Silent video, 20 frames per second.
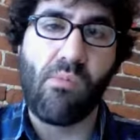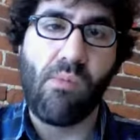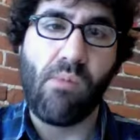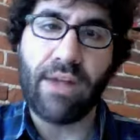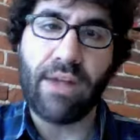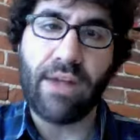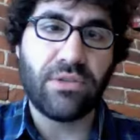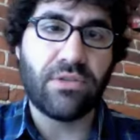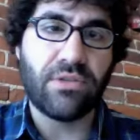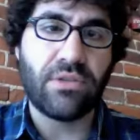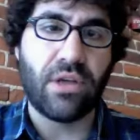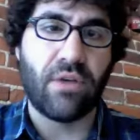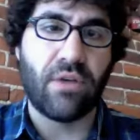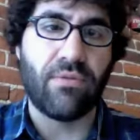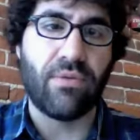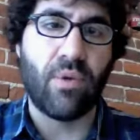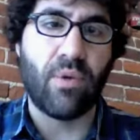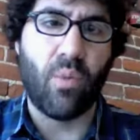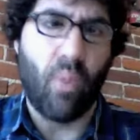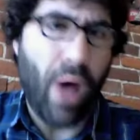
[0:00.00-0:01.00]
Ask yourself,
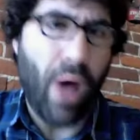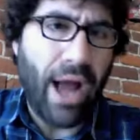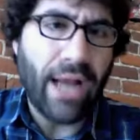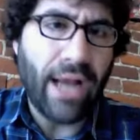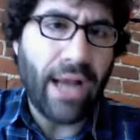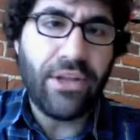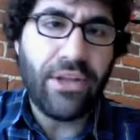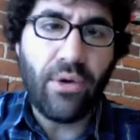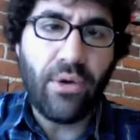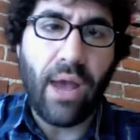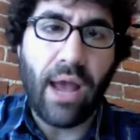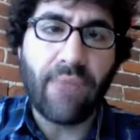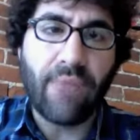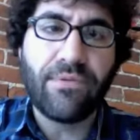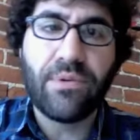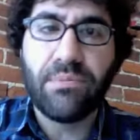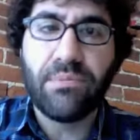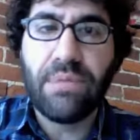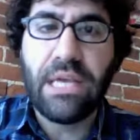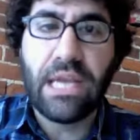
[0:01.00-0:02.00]
why do you
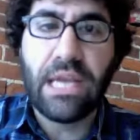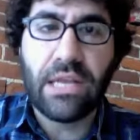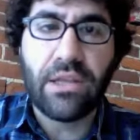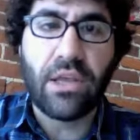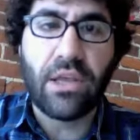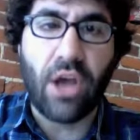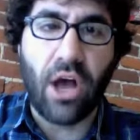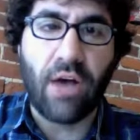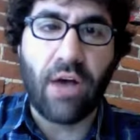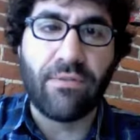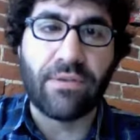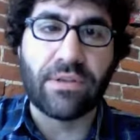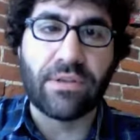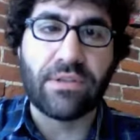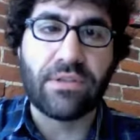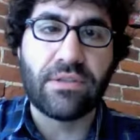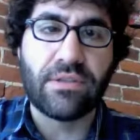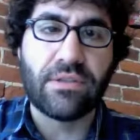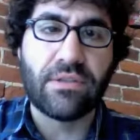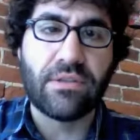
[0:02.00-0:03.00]
have to be in the
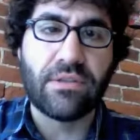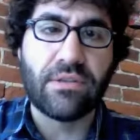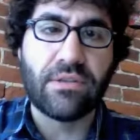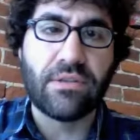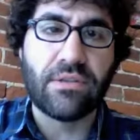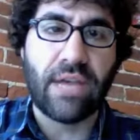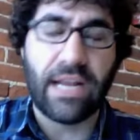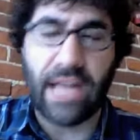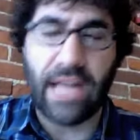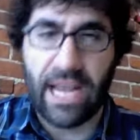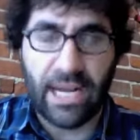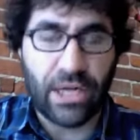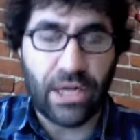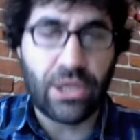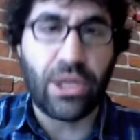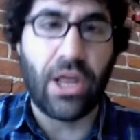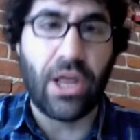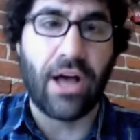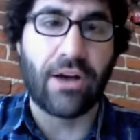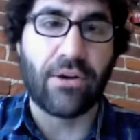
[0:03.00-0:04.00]
office at 8
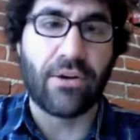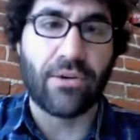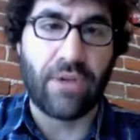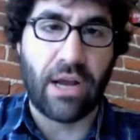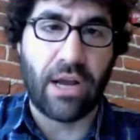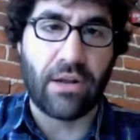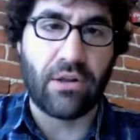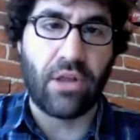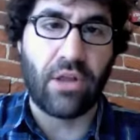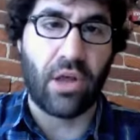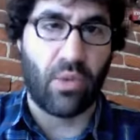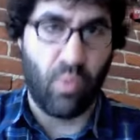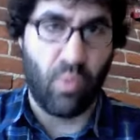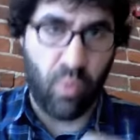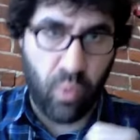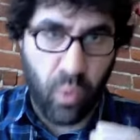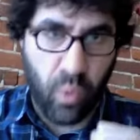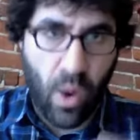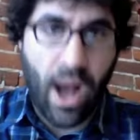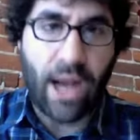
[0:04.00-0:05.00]
o'clock or 9 o'clock?
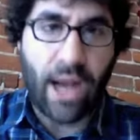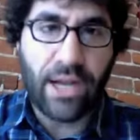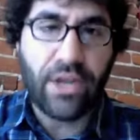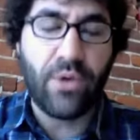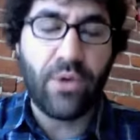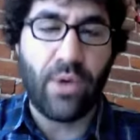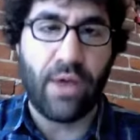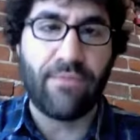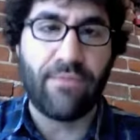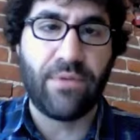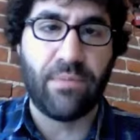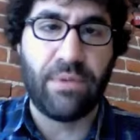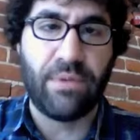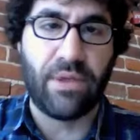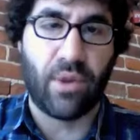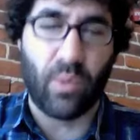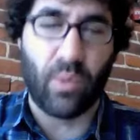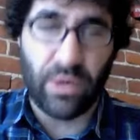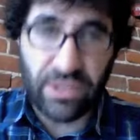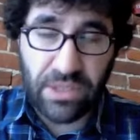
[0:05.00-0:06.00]
Why do you have to be
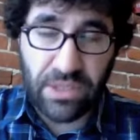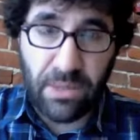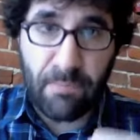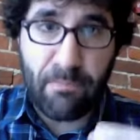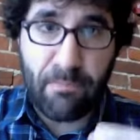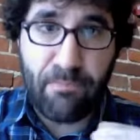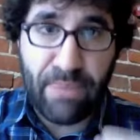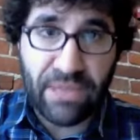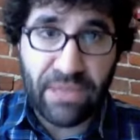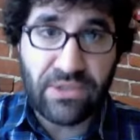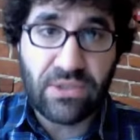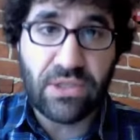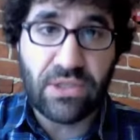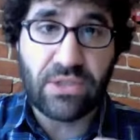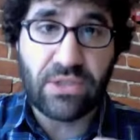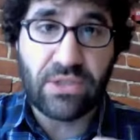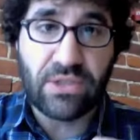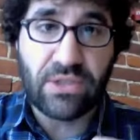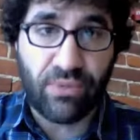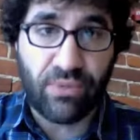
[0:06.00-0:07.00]
there? What's the
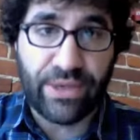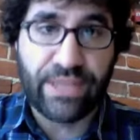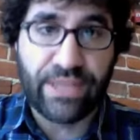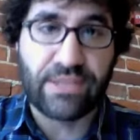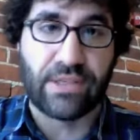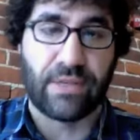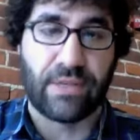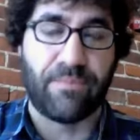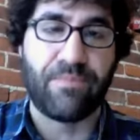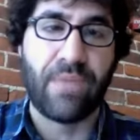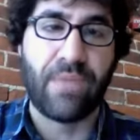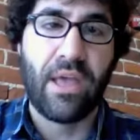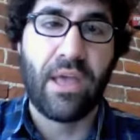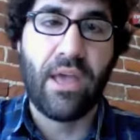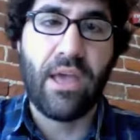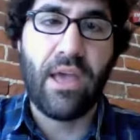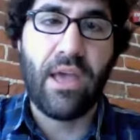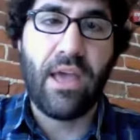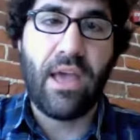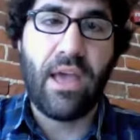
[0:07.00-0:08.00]
business reason?
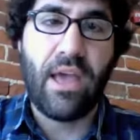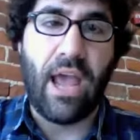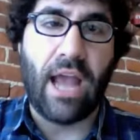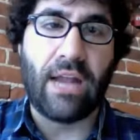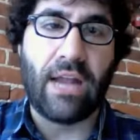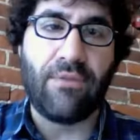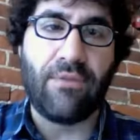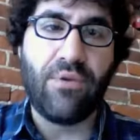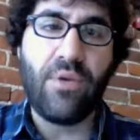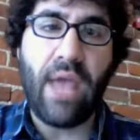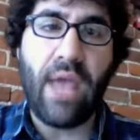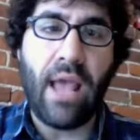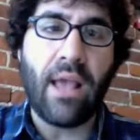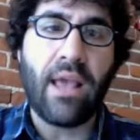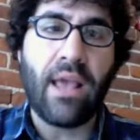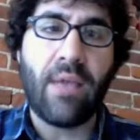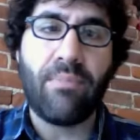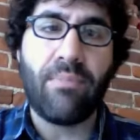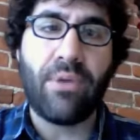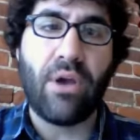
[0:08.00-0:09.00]
And if you can't
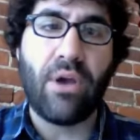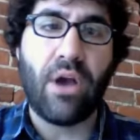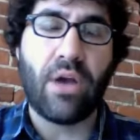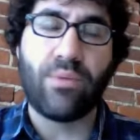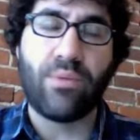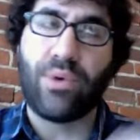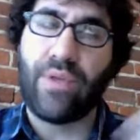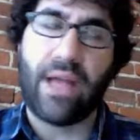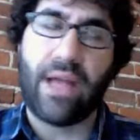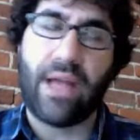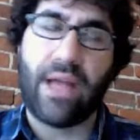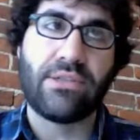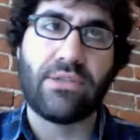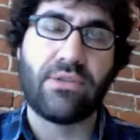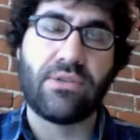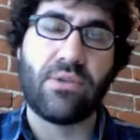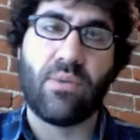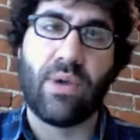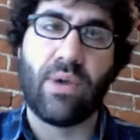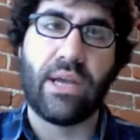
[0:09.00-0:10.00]
get beyond, well, that's
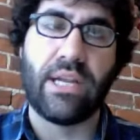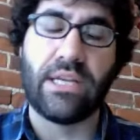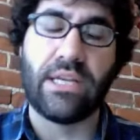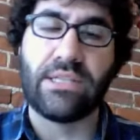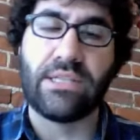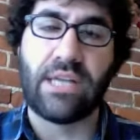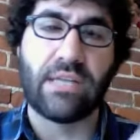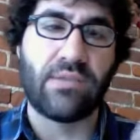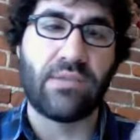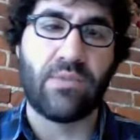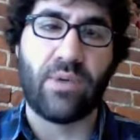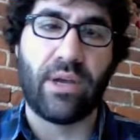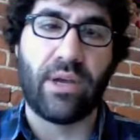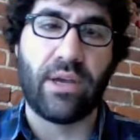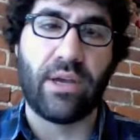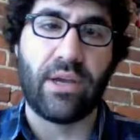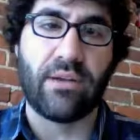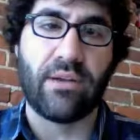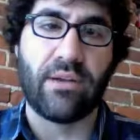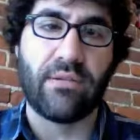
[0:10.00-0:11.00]
just the way it is, that's the
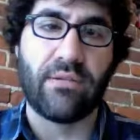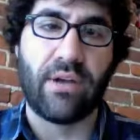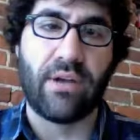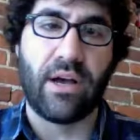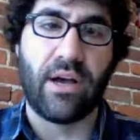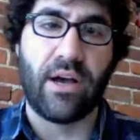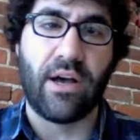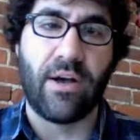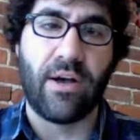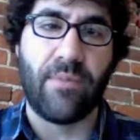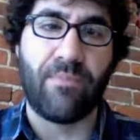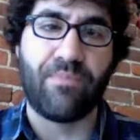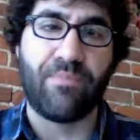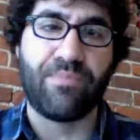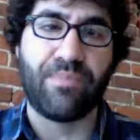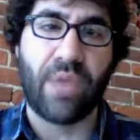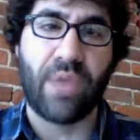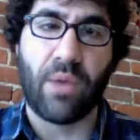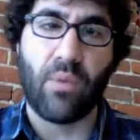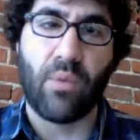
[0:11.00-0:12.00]
way um,
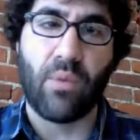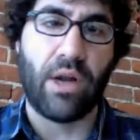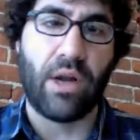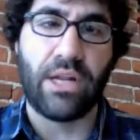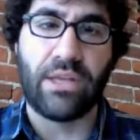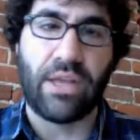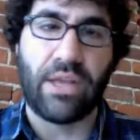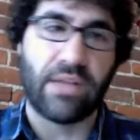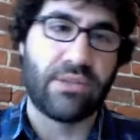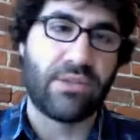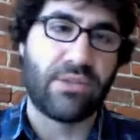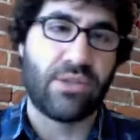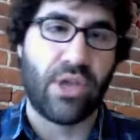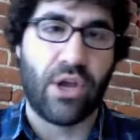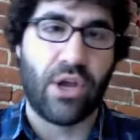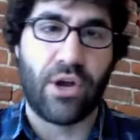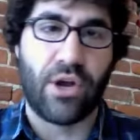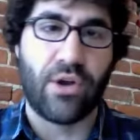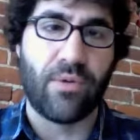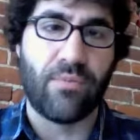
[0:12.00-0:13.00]
they want it, that's
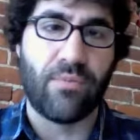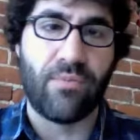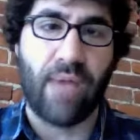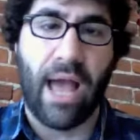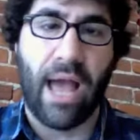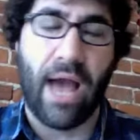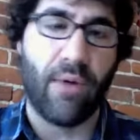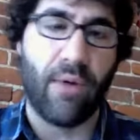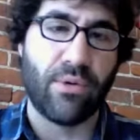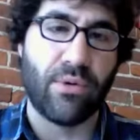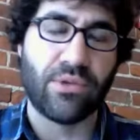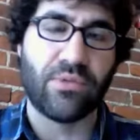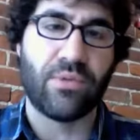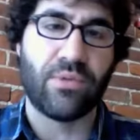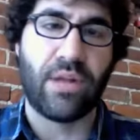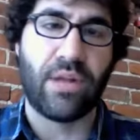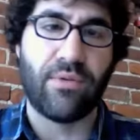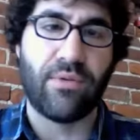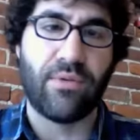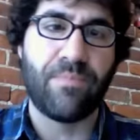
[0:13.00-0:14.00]
their hours or
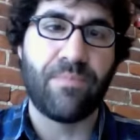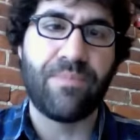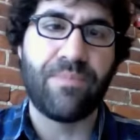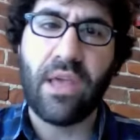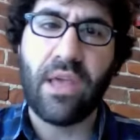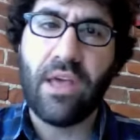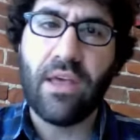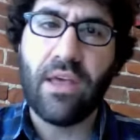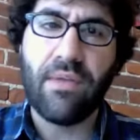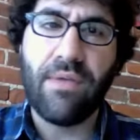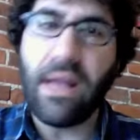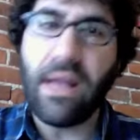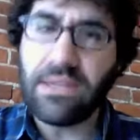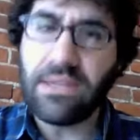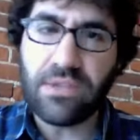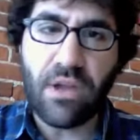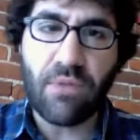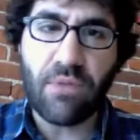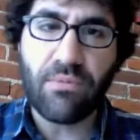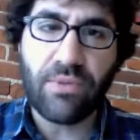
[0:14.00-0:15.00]
whatever, that's
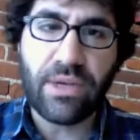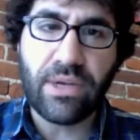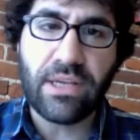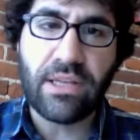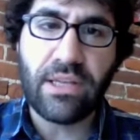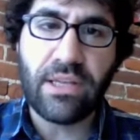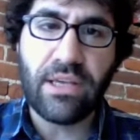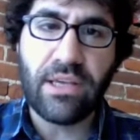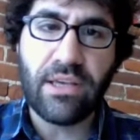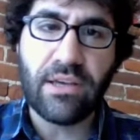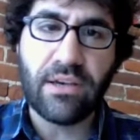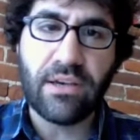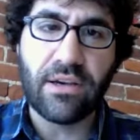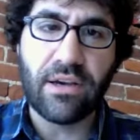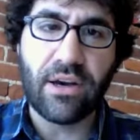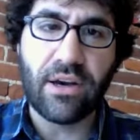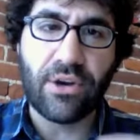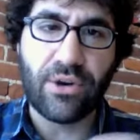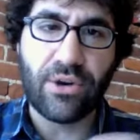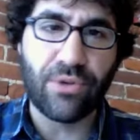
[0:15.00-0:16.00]
not really
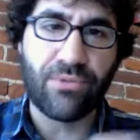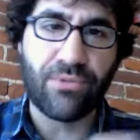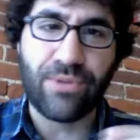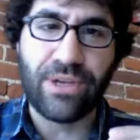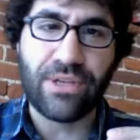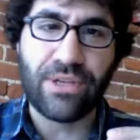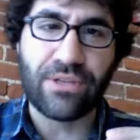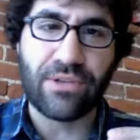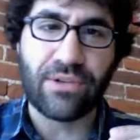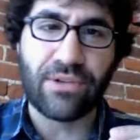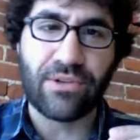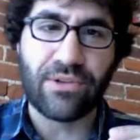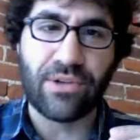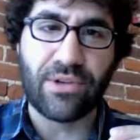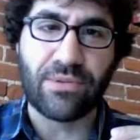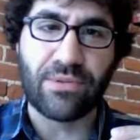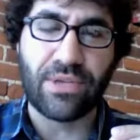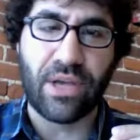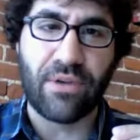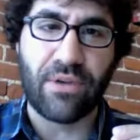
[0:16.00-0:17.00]
a good reason in
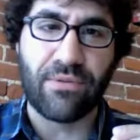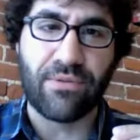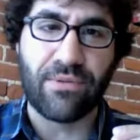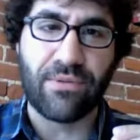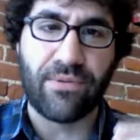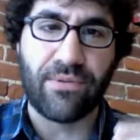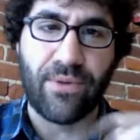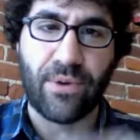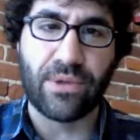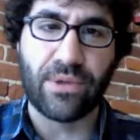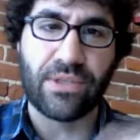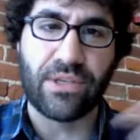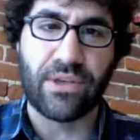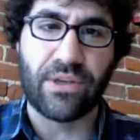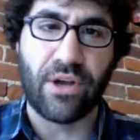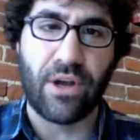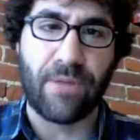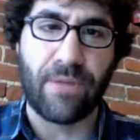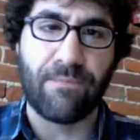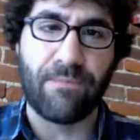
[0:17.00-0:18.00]
terms of focusing
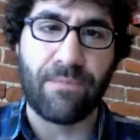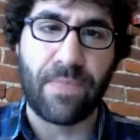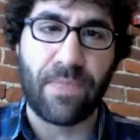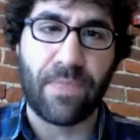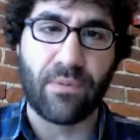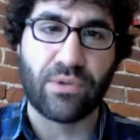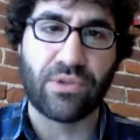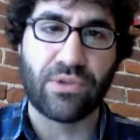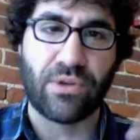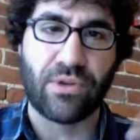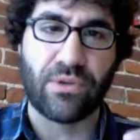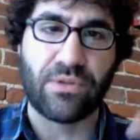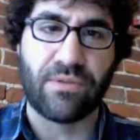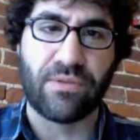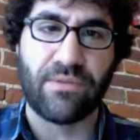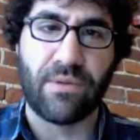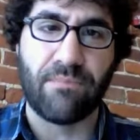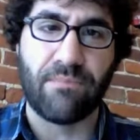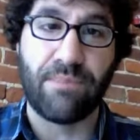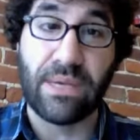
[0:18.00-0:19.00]
on the results of
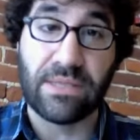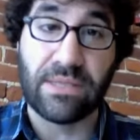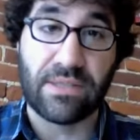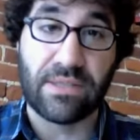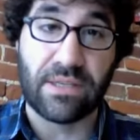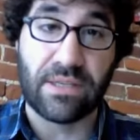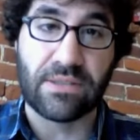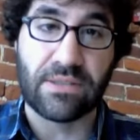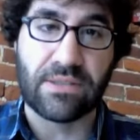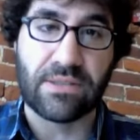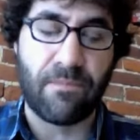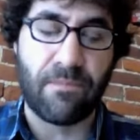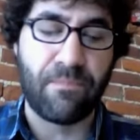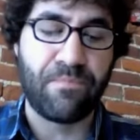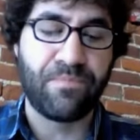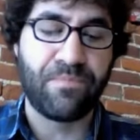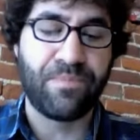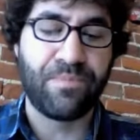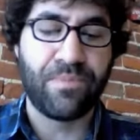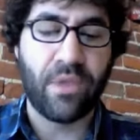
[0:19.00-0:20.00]
the business.
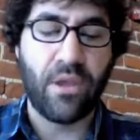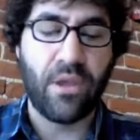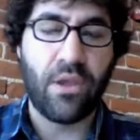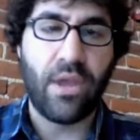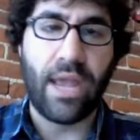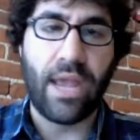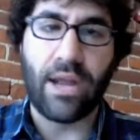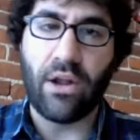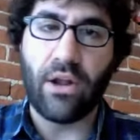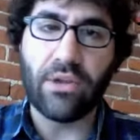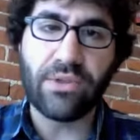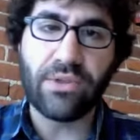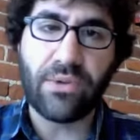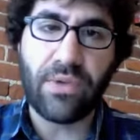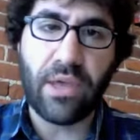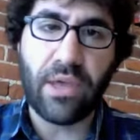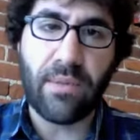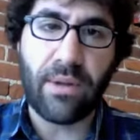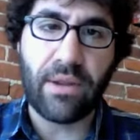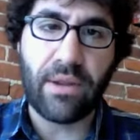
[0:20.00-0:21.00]
And also
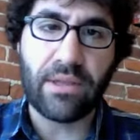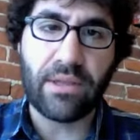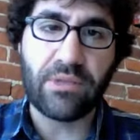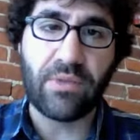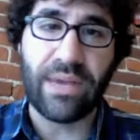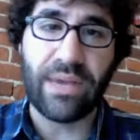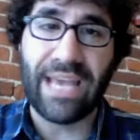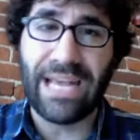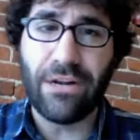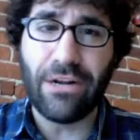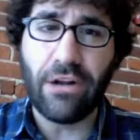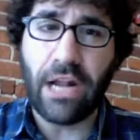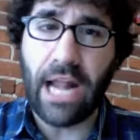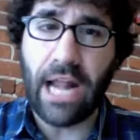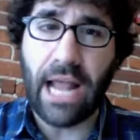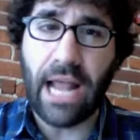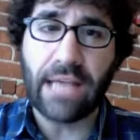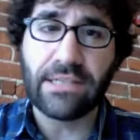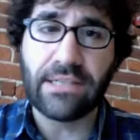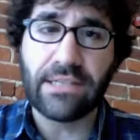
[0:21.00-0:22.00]
think about it this way internet
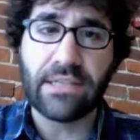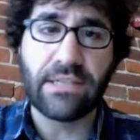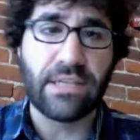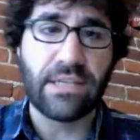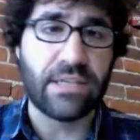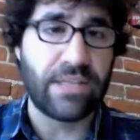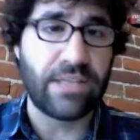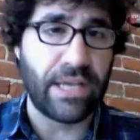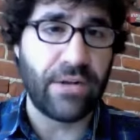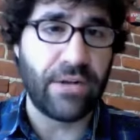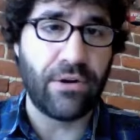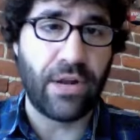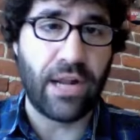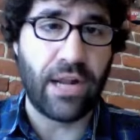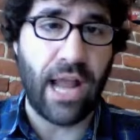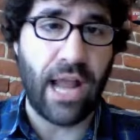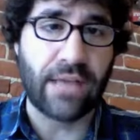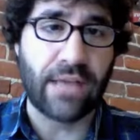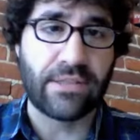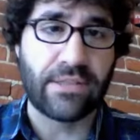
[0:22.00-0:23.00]
access is internet
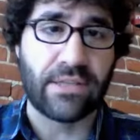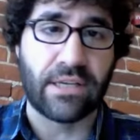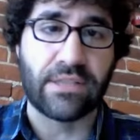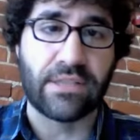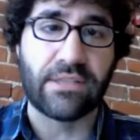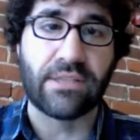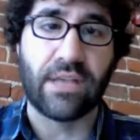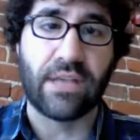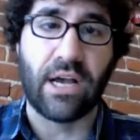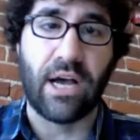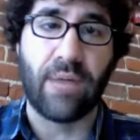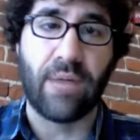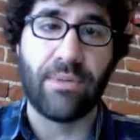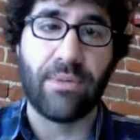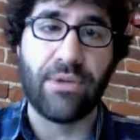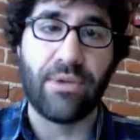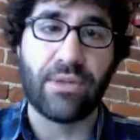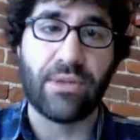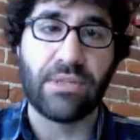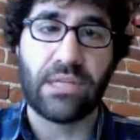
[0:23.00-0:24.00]
access. Um, and
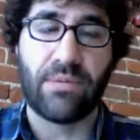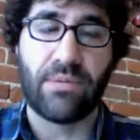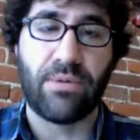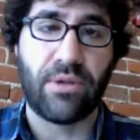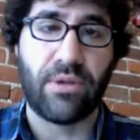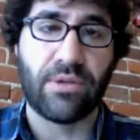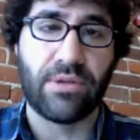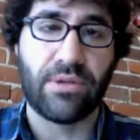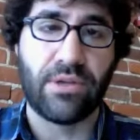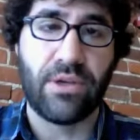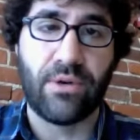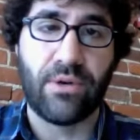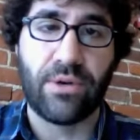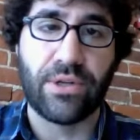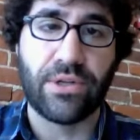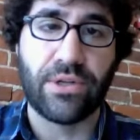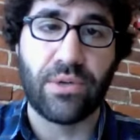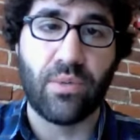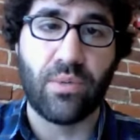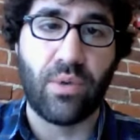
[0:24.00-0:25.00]
you can set up all the
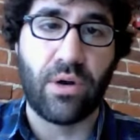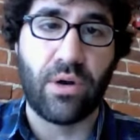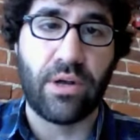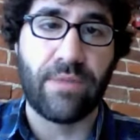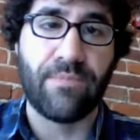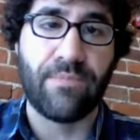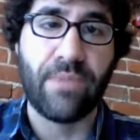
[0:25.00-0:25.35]
securities you want.